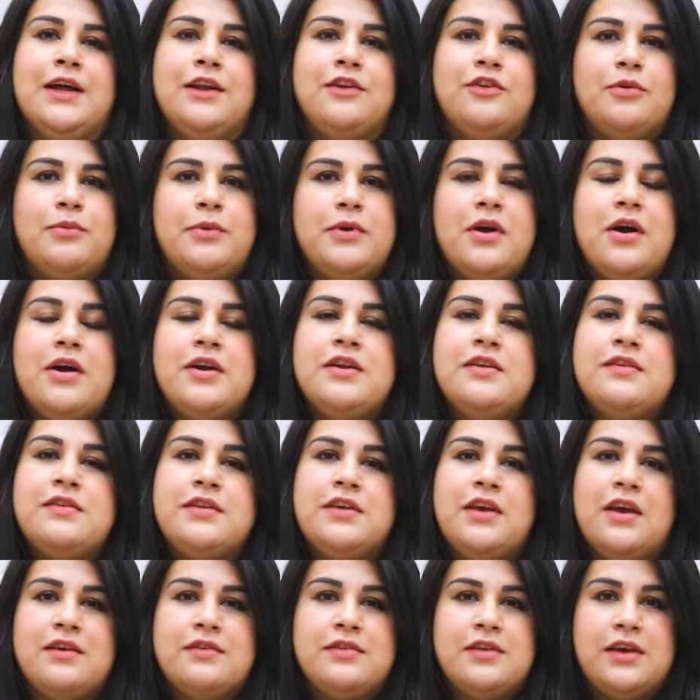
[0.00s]
To be honest,
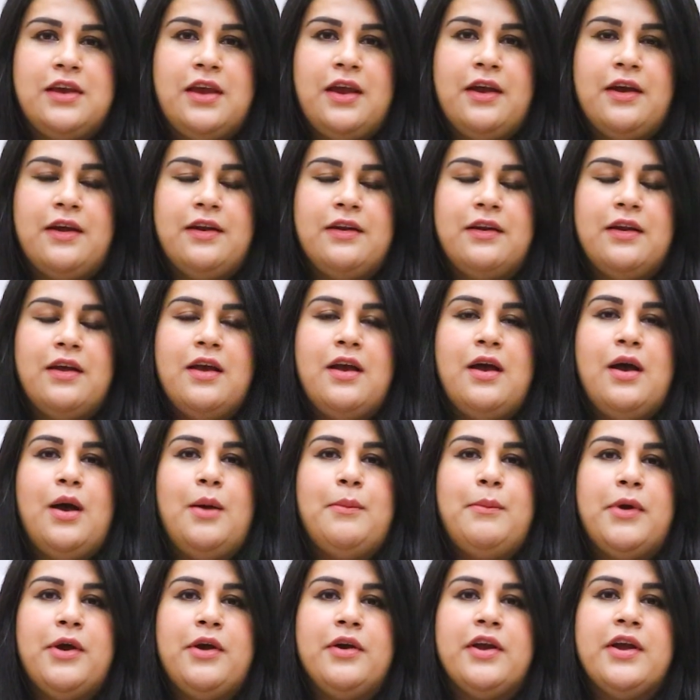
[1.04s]
yes, it can.
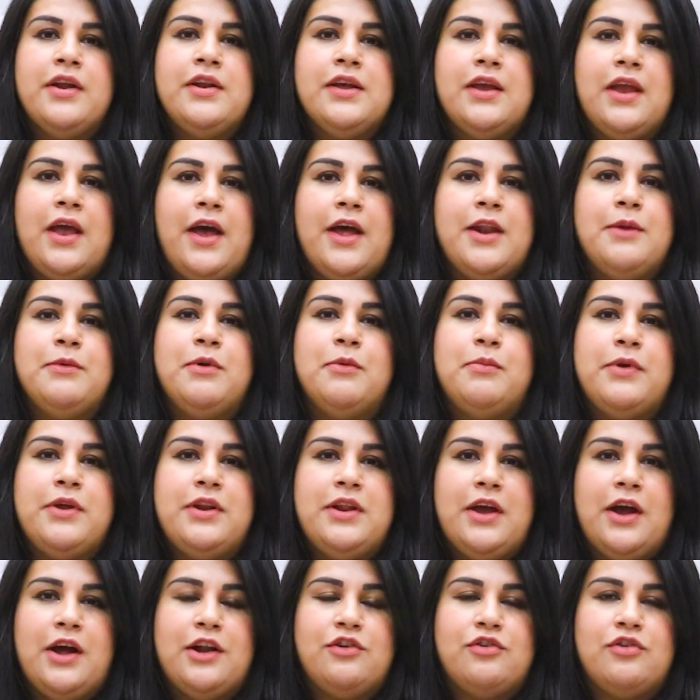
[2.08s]
American Academy of
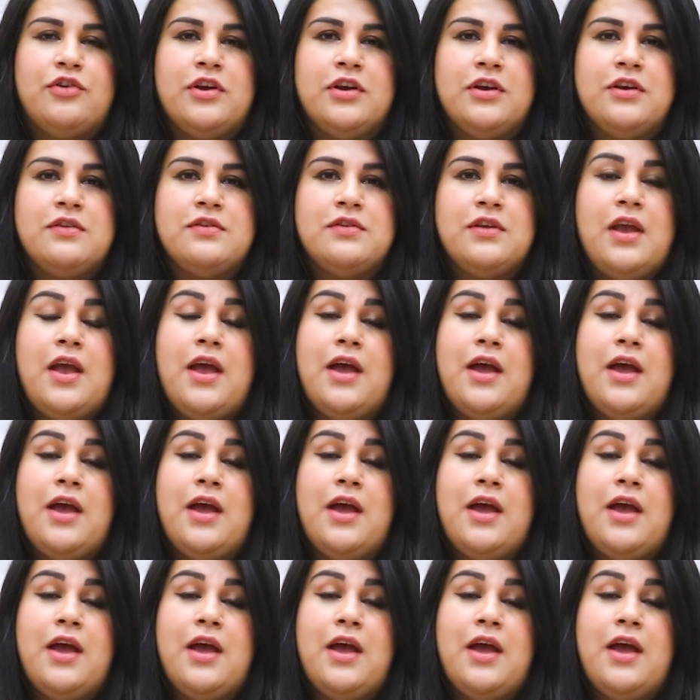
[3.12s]
Pediatrics